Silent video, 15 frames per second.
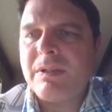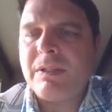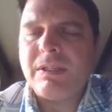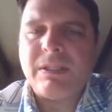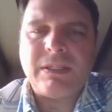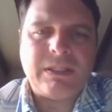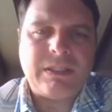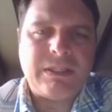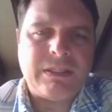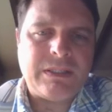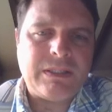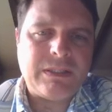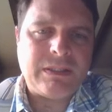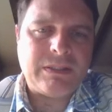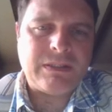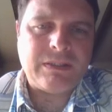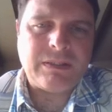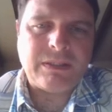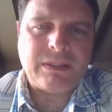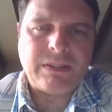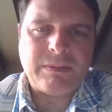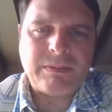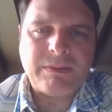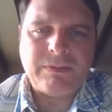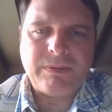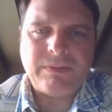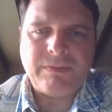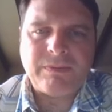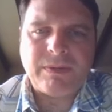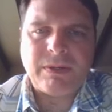And if
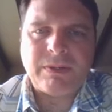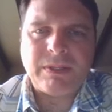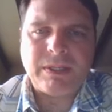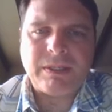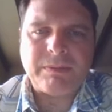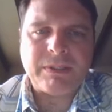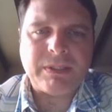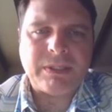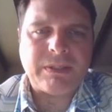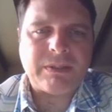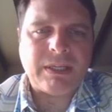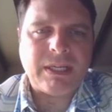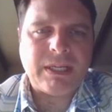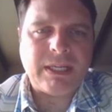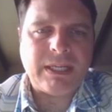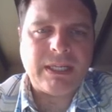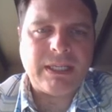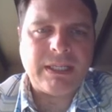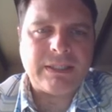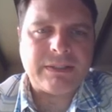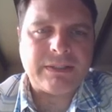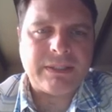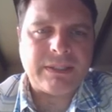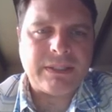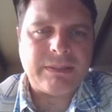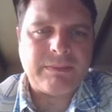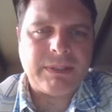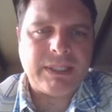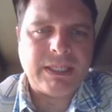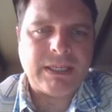we follow that up to letter I, it's going to
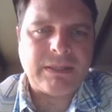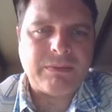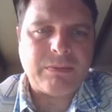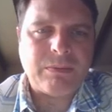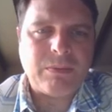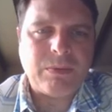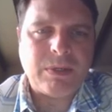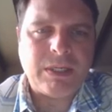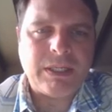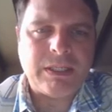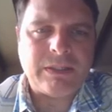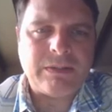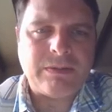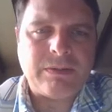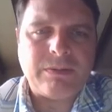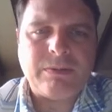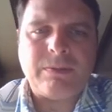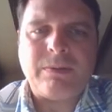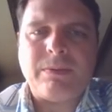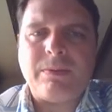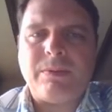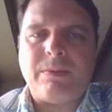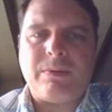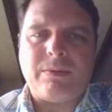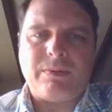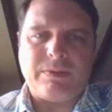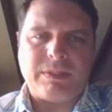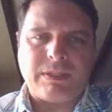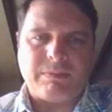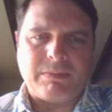be at 1 and
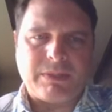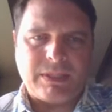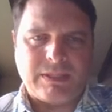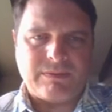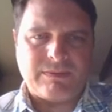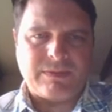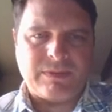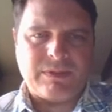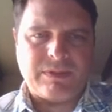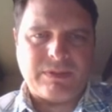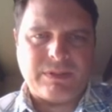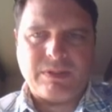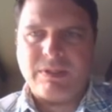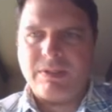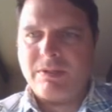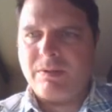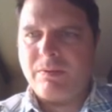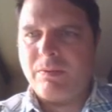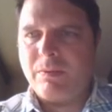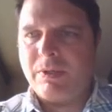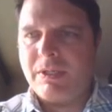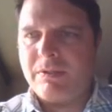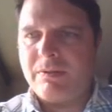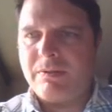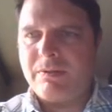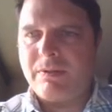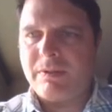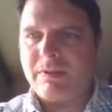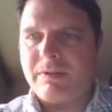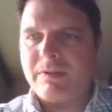2/3, I believe. 1 and
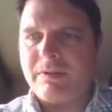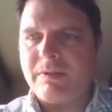2/3.